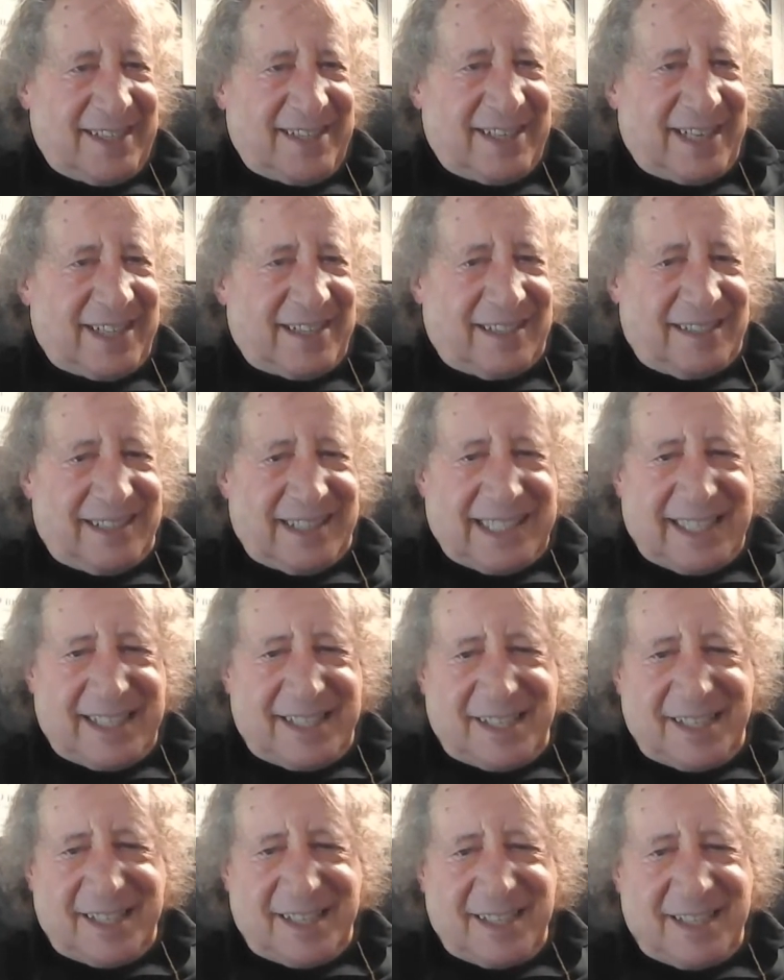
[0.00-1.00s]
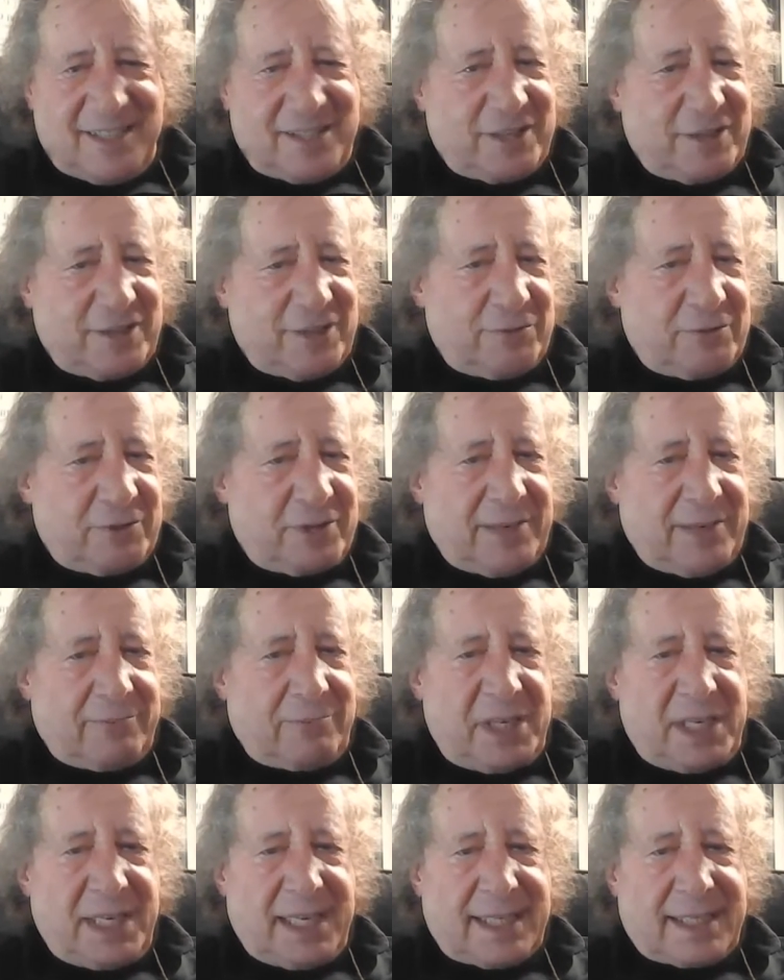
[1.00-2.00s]
Nonetheless, so
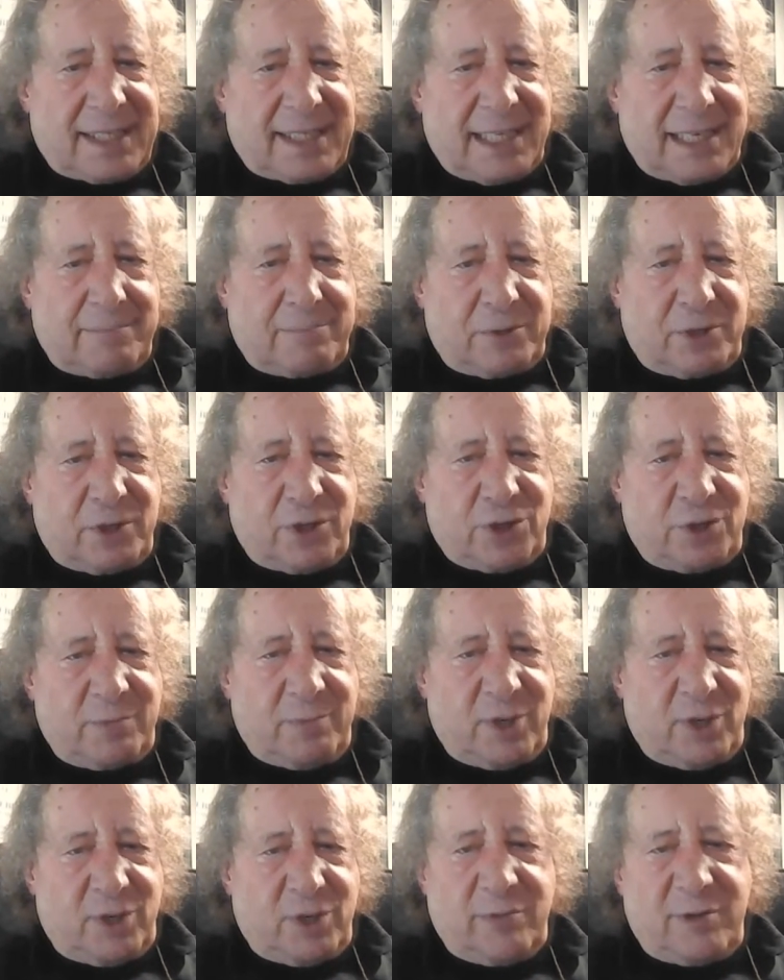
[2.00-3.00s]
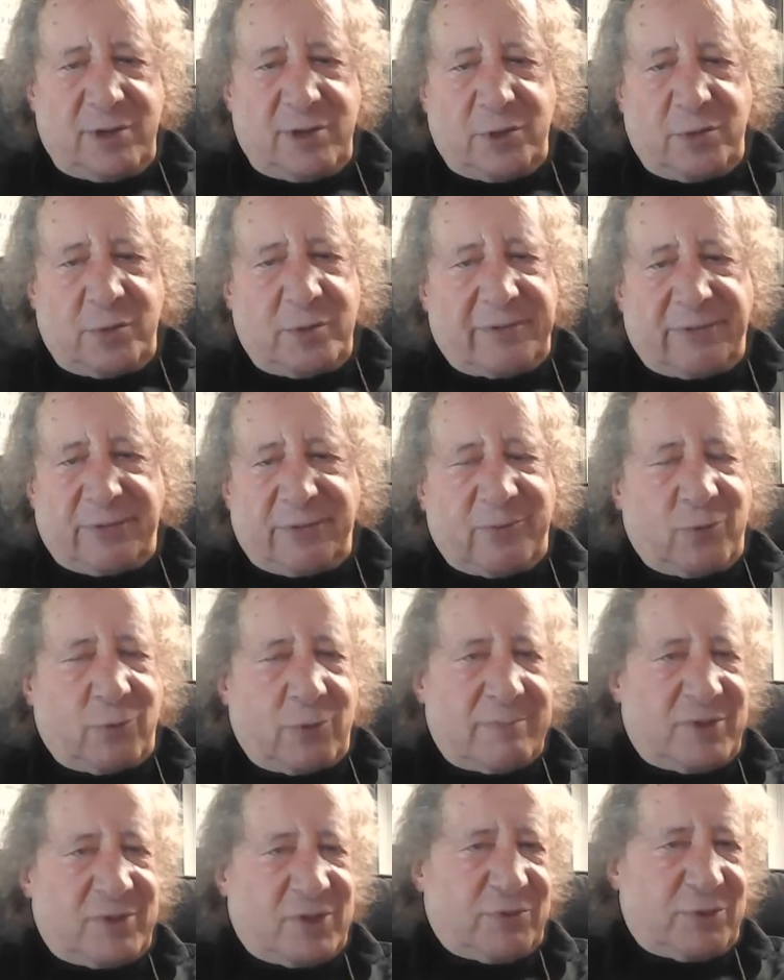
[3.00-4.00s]
then we had a competition between two different
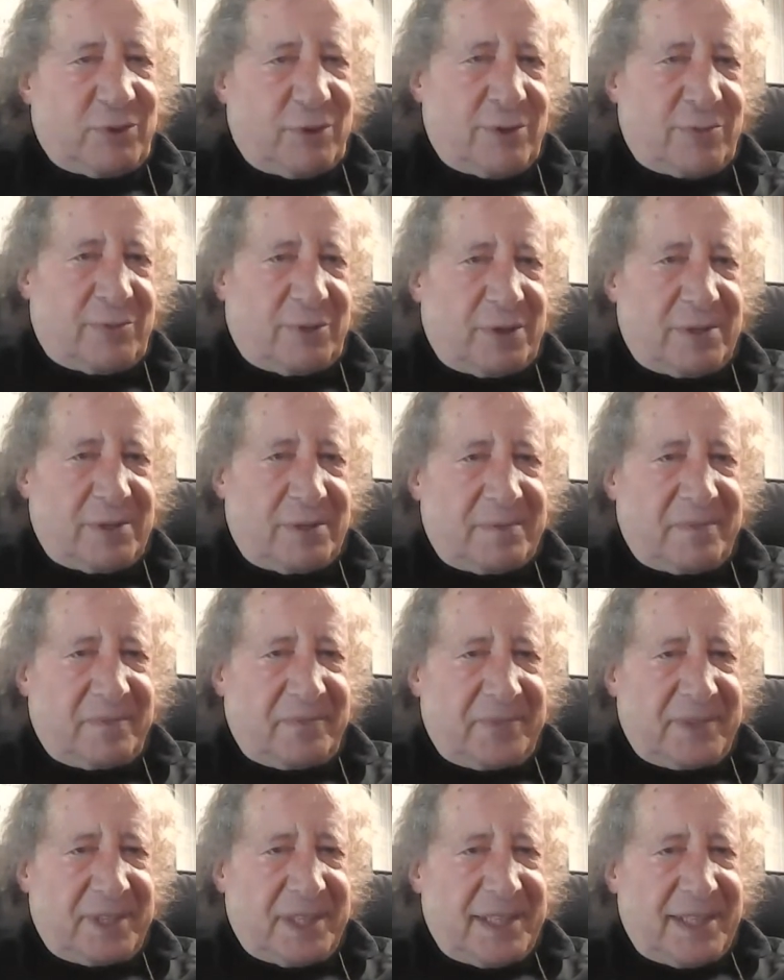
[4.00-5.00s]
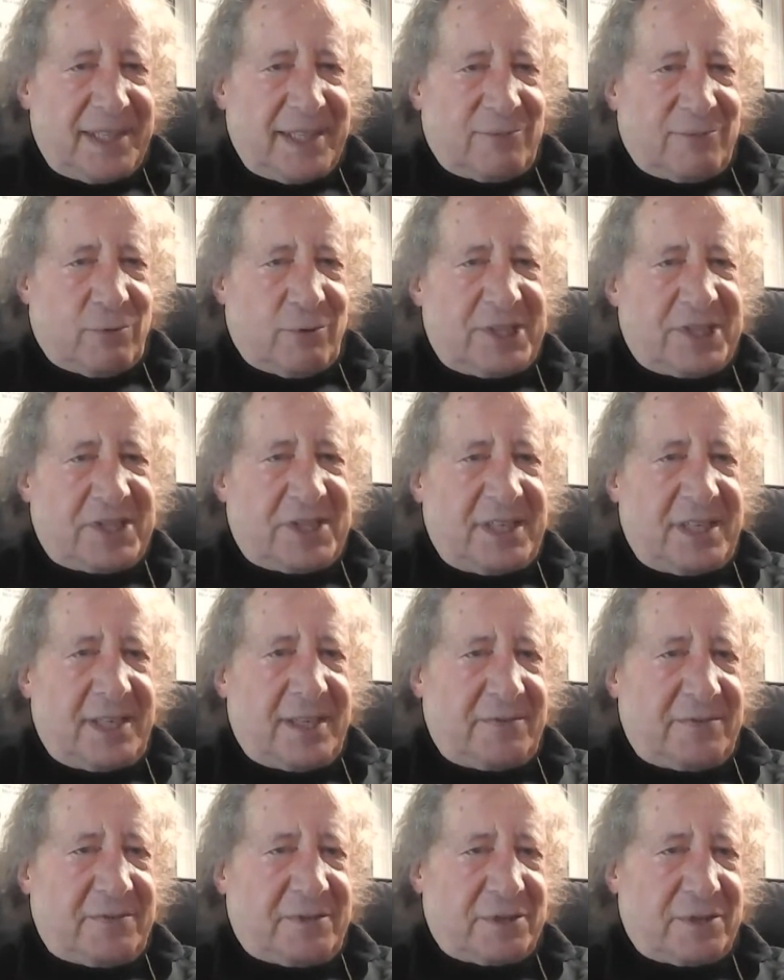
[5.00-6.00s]
forms of truth.
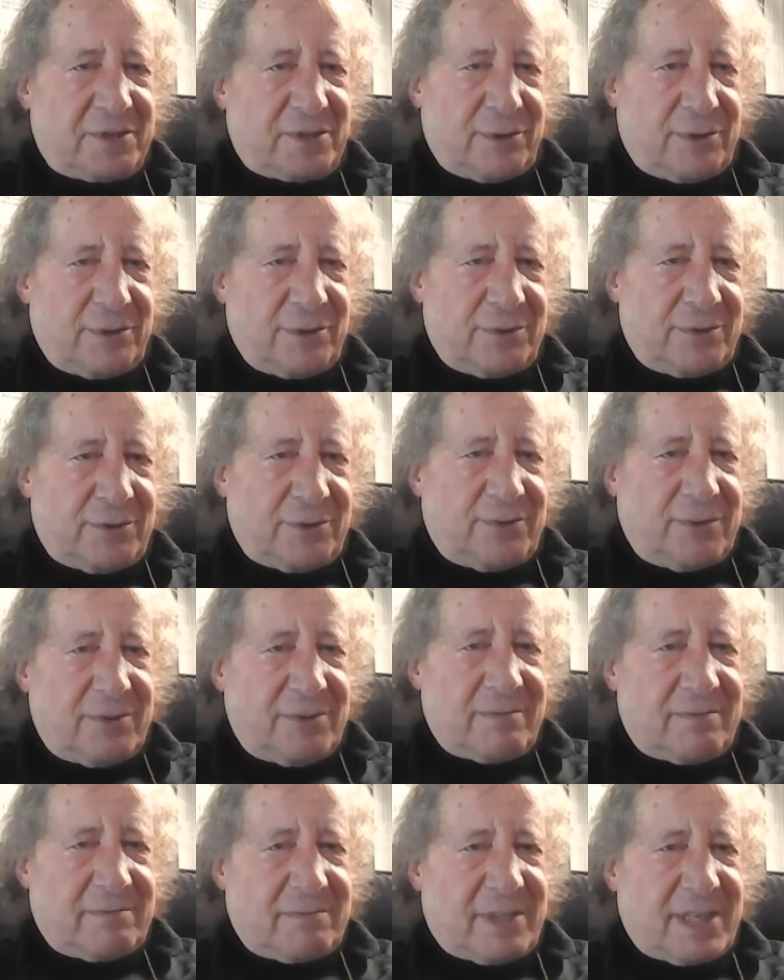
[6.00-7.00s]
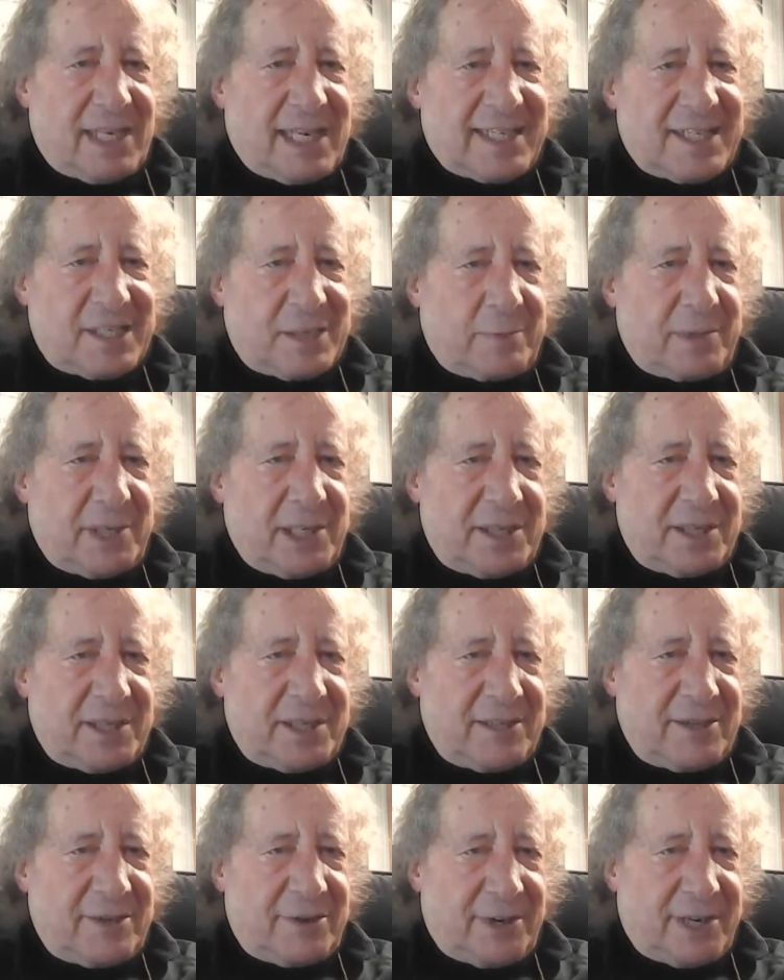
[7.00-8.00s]
Received truth, God
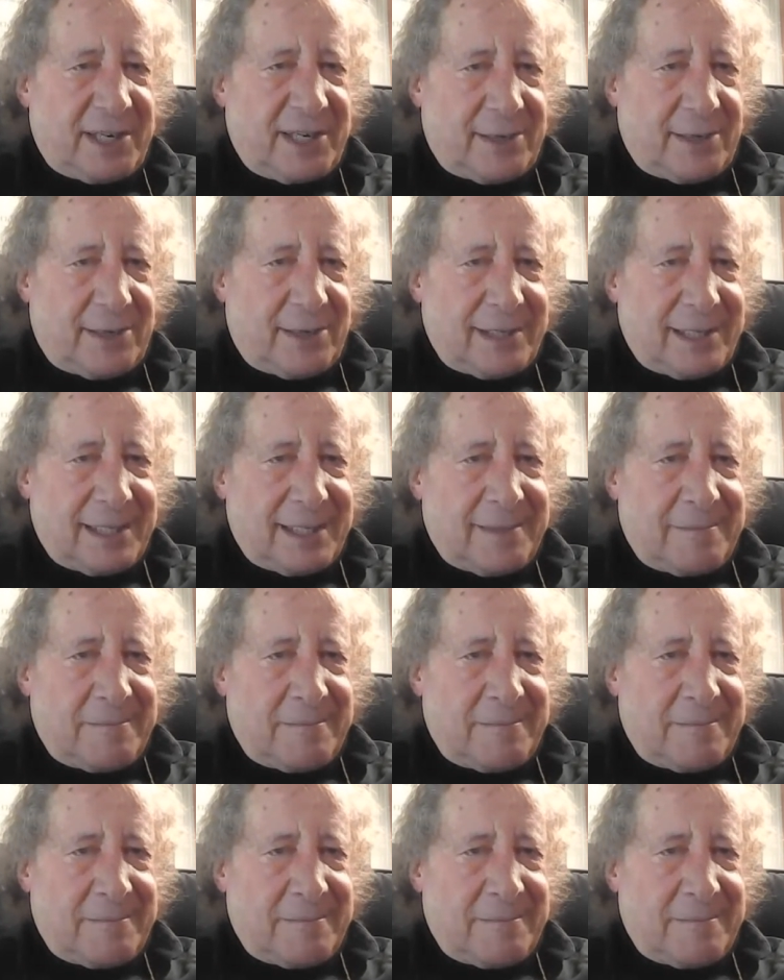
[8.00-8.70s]
speaking in your ear,